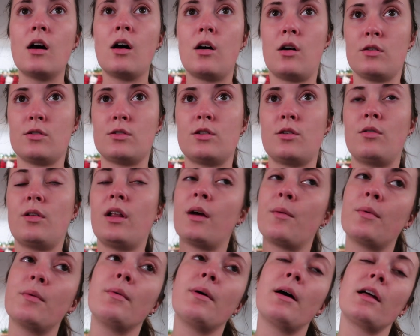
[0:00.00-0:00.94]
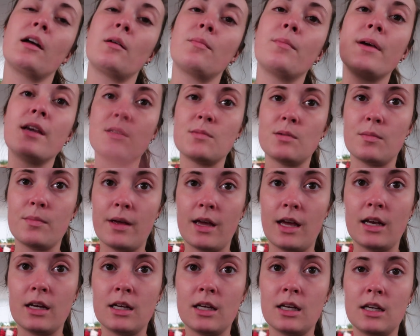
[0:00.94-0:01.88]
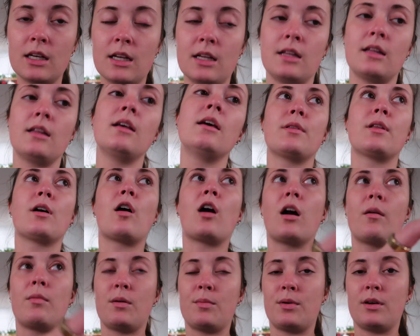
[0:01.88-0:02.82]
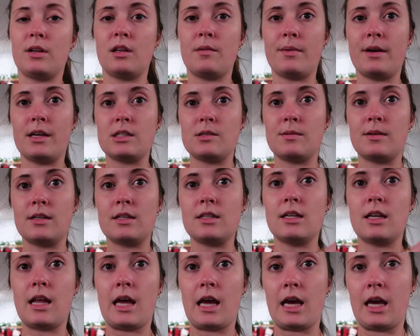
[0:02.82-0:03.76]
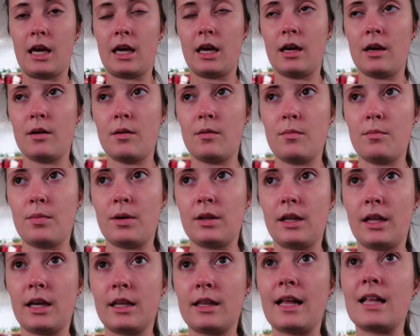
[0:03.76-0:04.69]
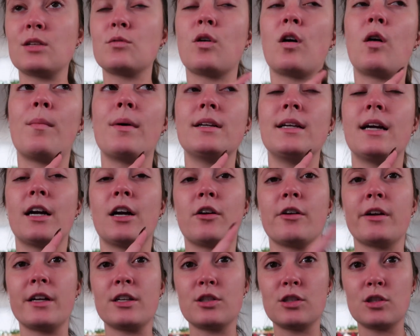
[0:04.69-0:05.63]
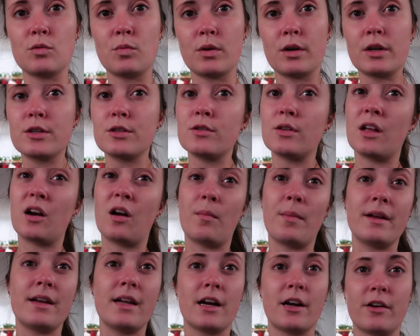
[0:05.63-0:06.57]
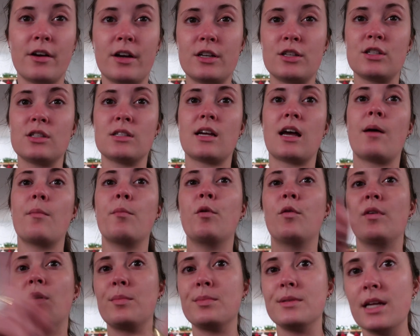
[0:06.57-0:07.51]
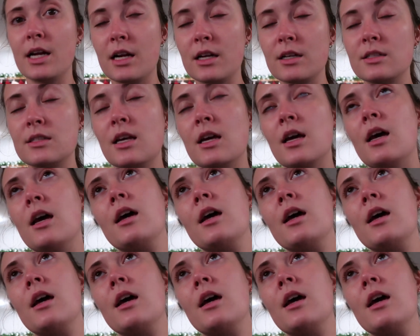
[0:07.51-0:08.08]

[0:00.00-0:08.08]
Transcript: Also, like we got our basement painted and the carpet put in the basement today, but like that's where all my decorations were, so then all my decorations got moved upstairs.